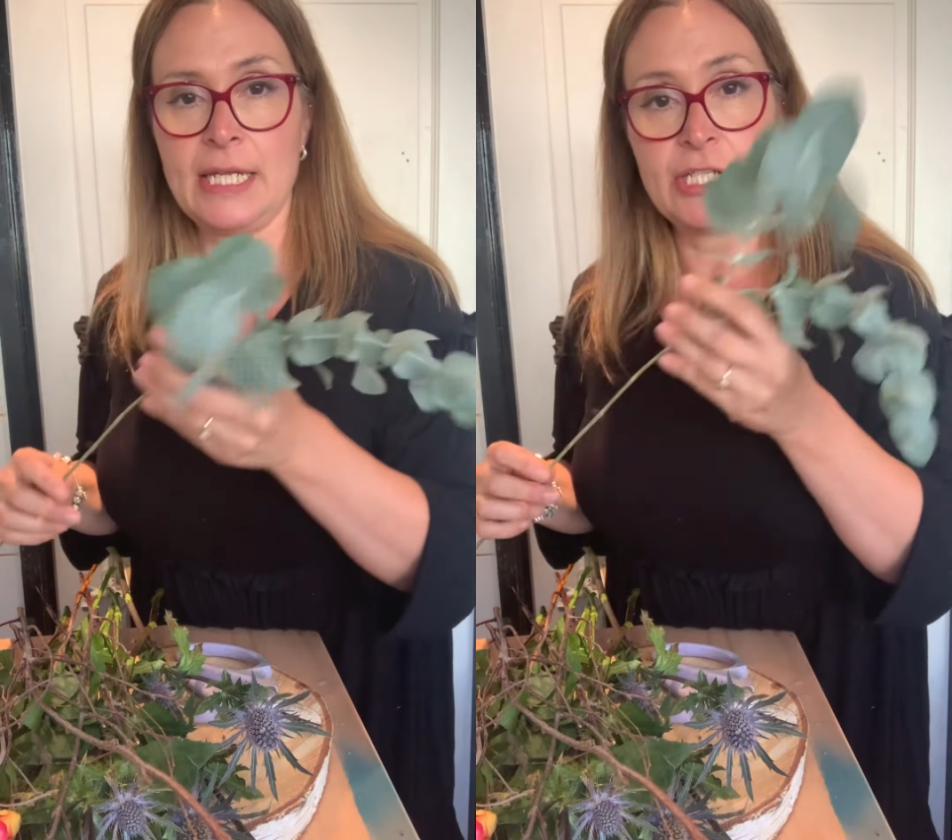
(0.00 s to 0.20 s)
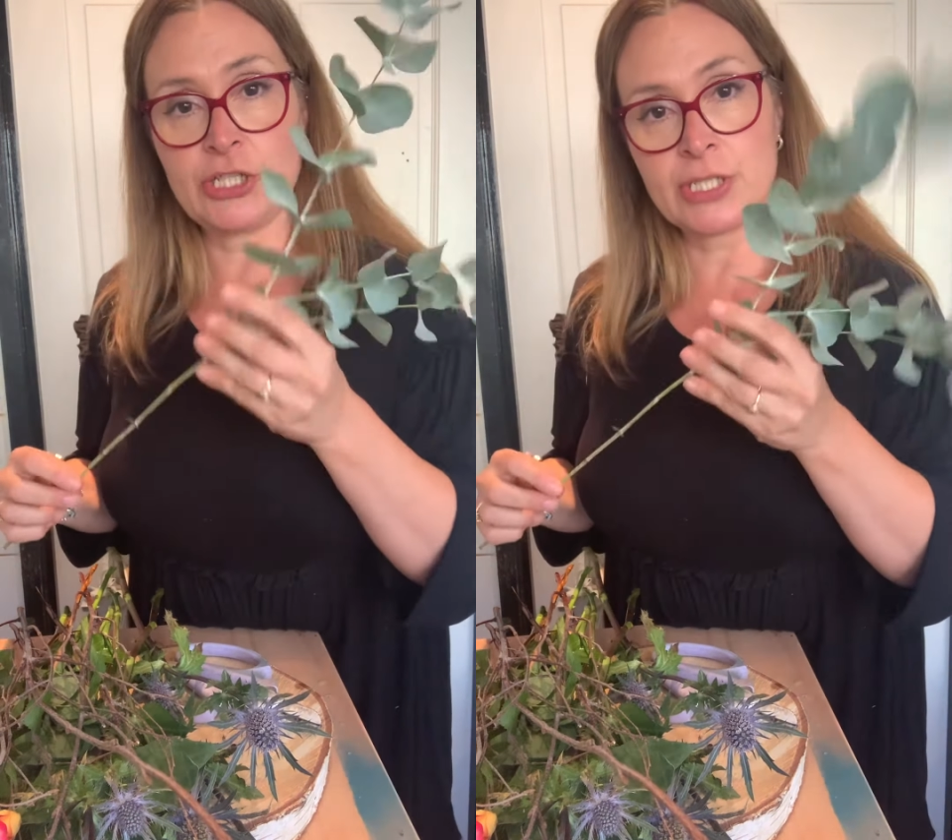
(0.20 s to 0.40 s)

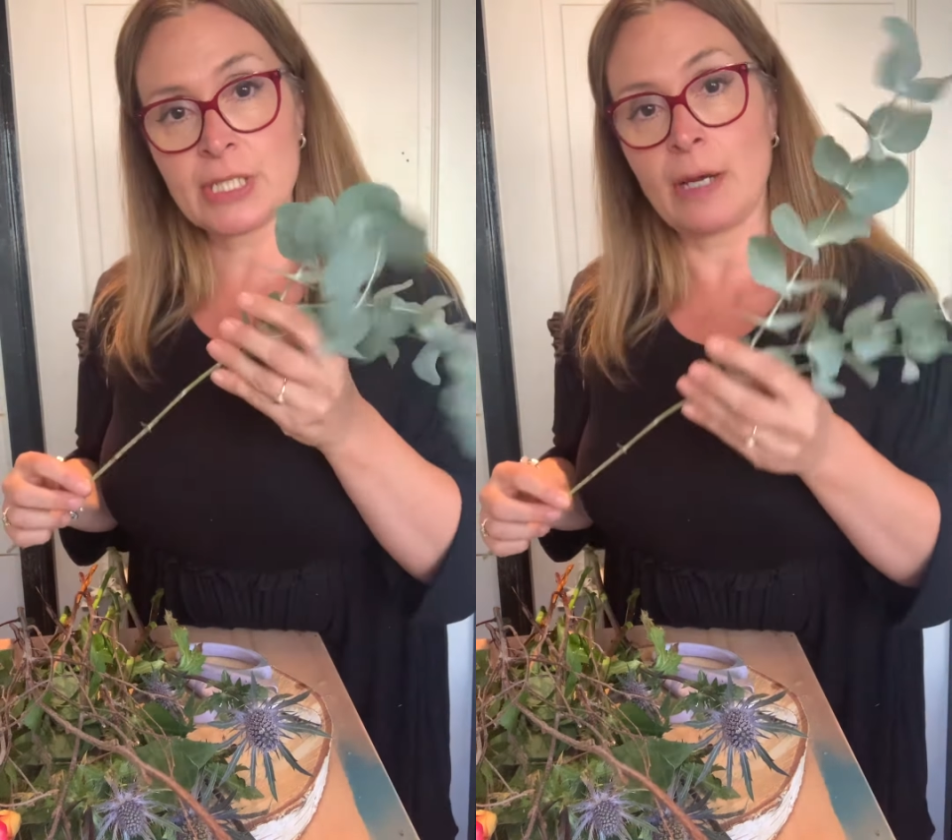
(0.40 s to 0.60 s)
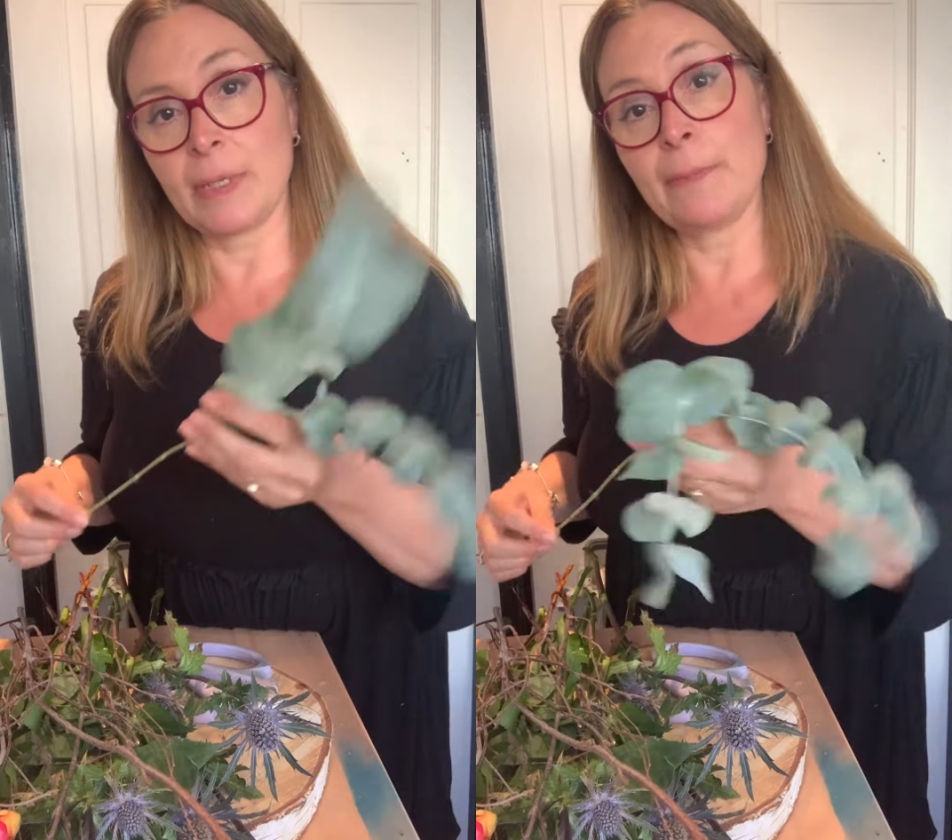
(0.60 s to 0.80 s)
It's just
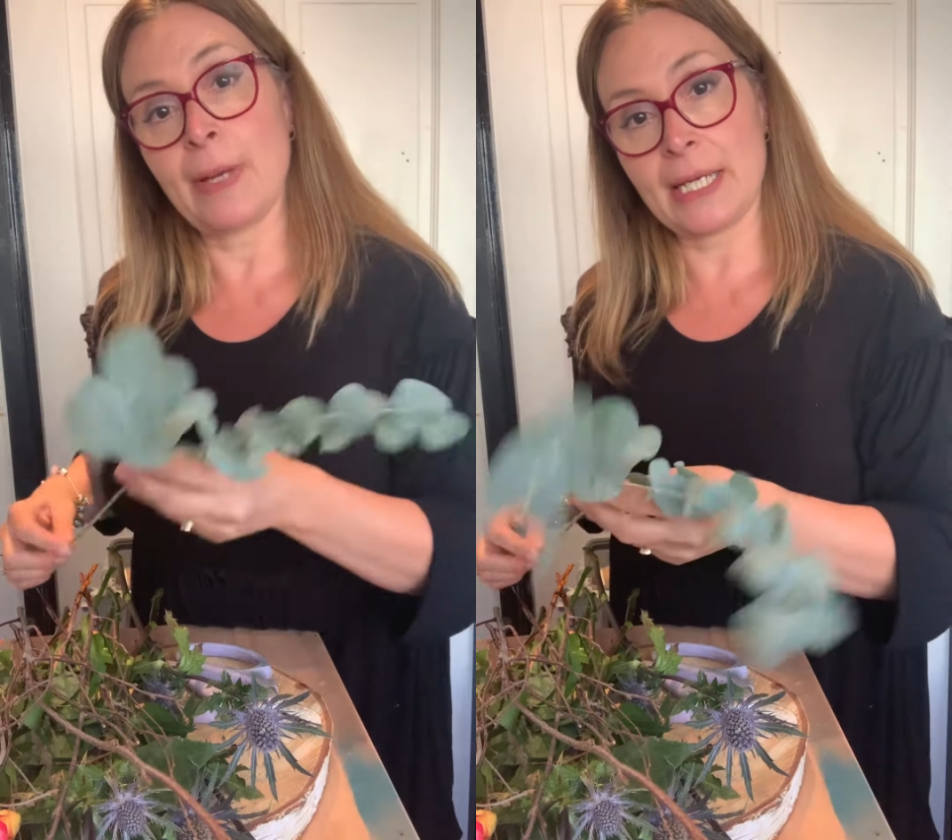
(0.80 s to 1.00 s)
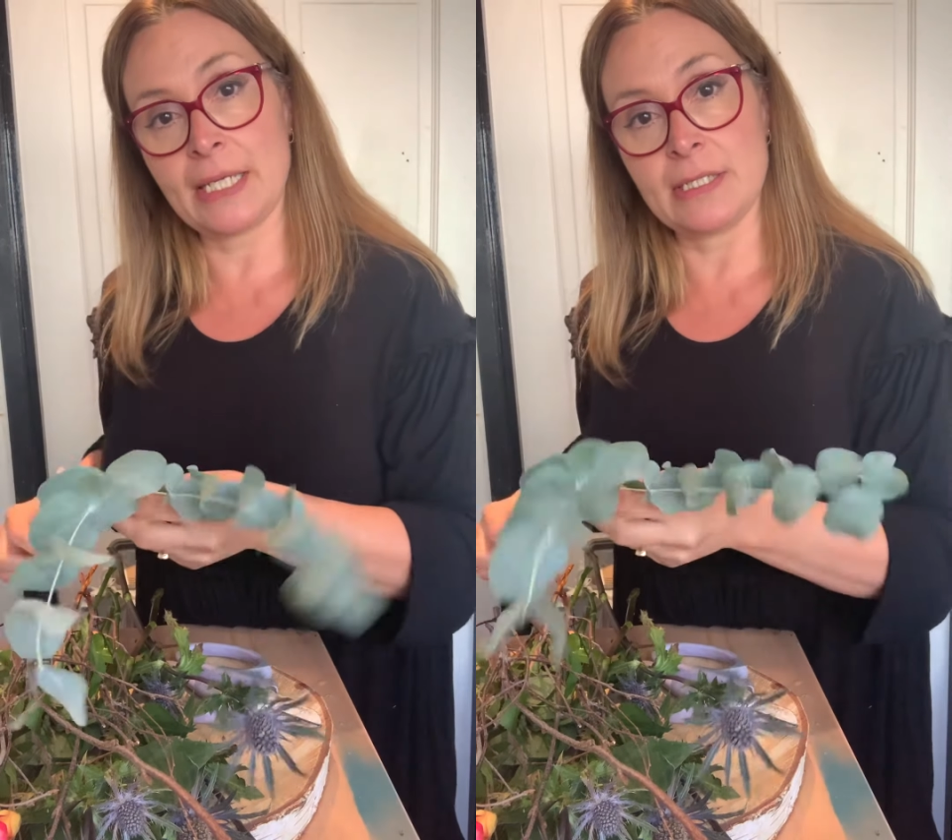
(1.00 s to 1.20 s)
coming
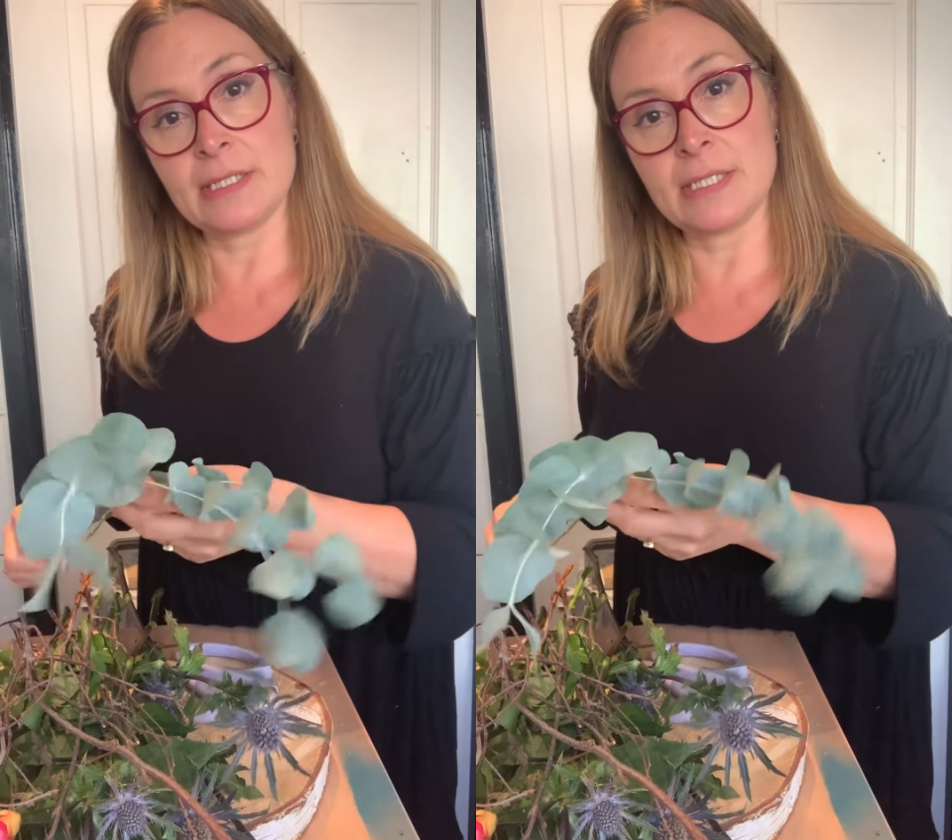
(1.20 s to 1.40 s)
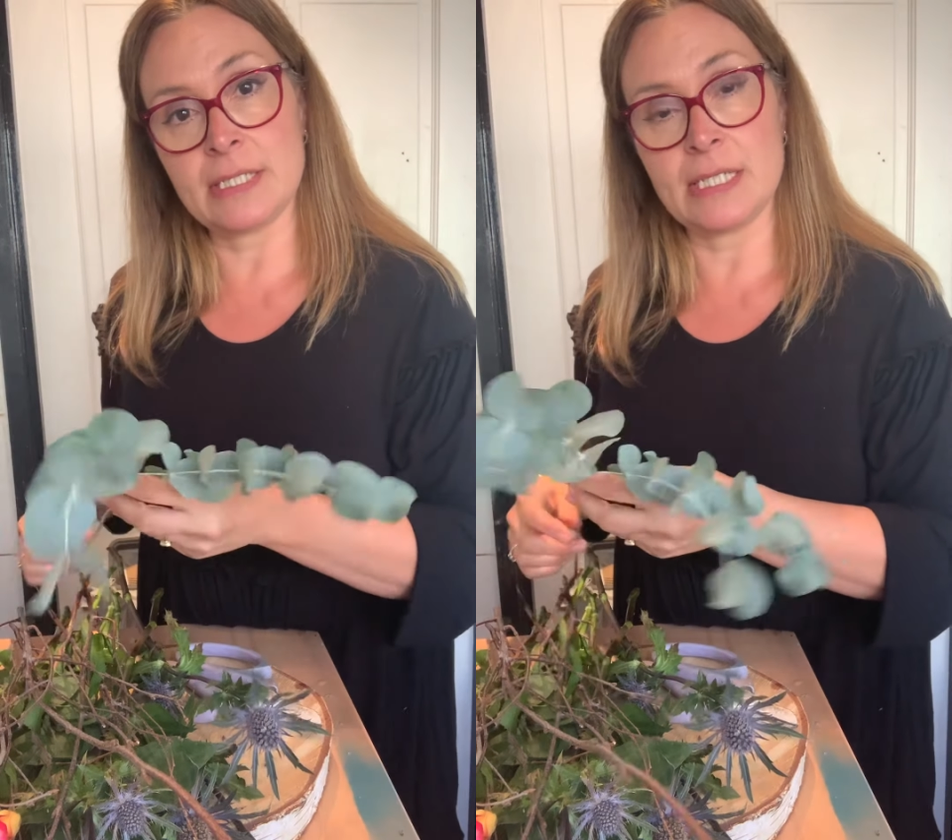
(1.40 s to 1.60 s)
back into
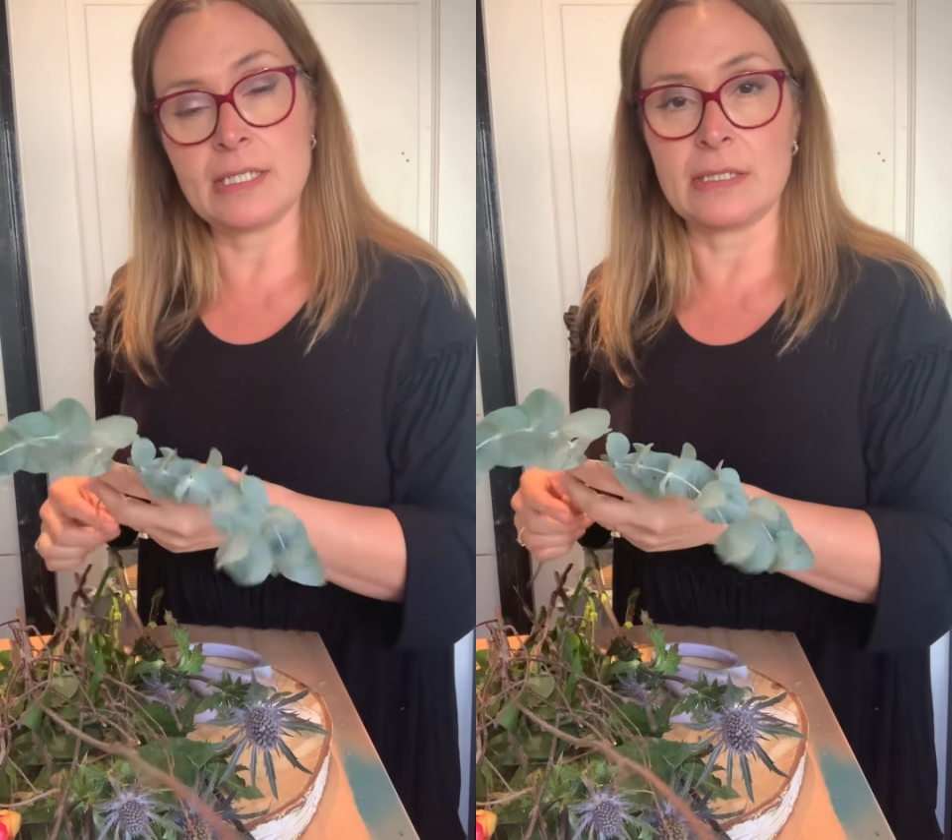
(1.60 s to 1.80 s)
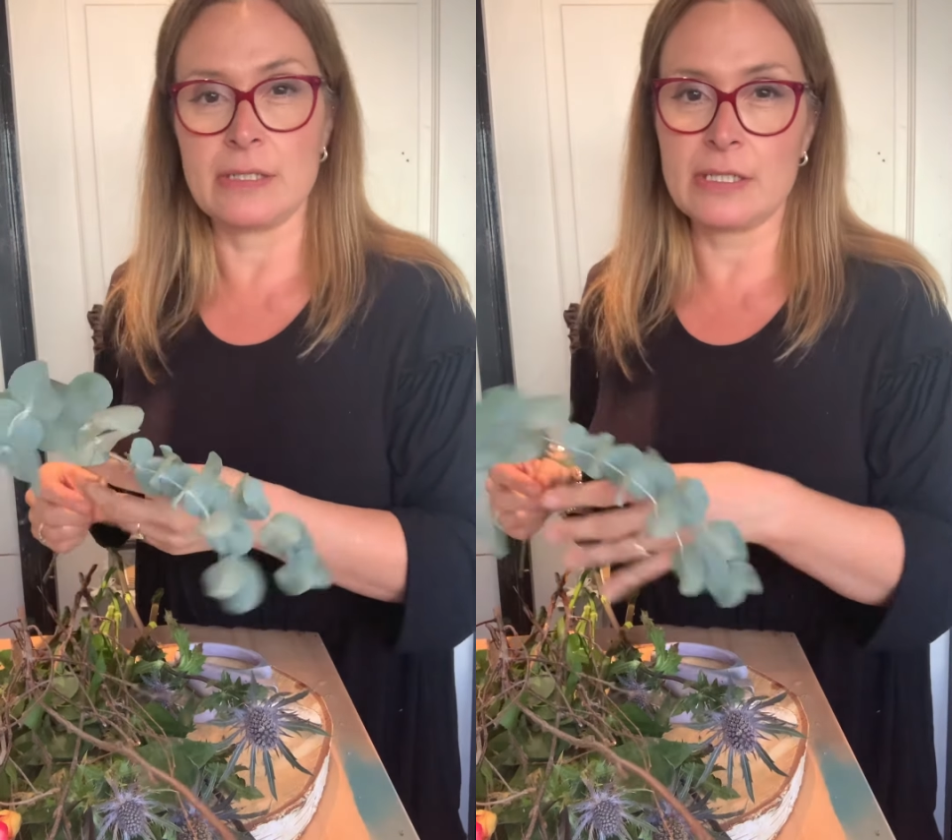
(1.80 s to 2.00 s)

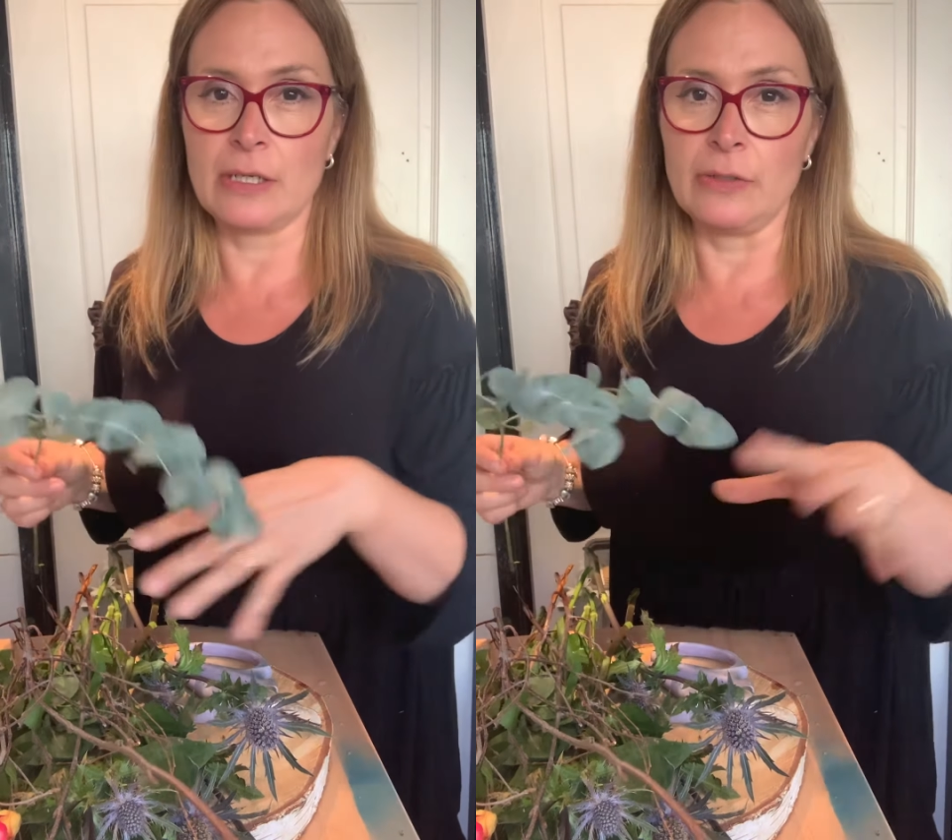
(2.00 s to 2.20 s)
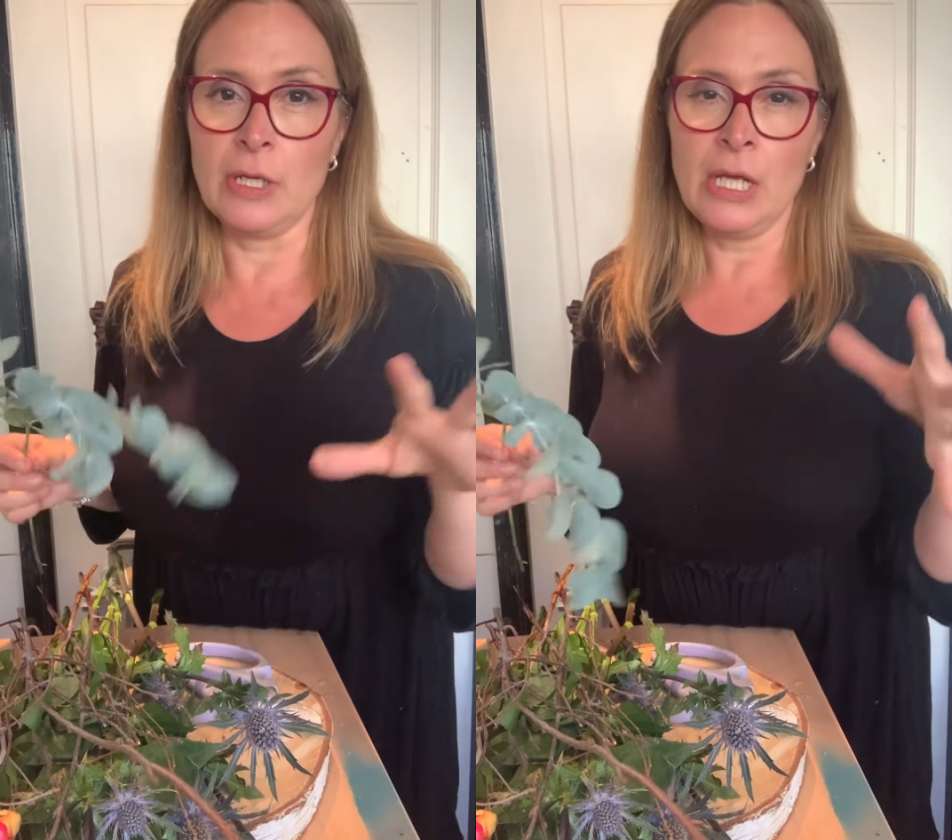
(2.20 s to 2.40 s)
season,
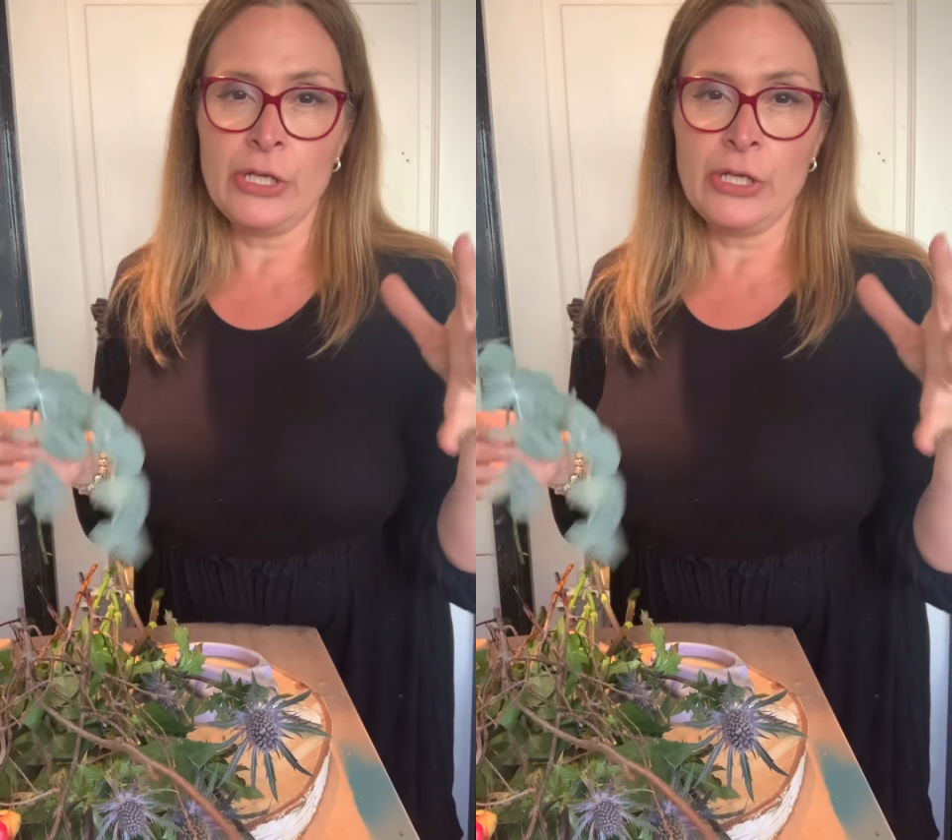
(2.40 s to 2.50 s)
so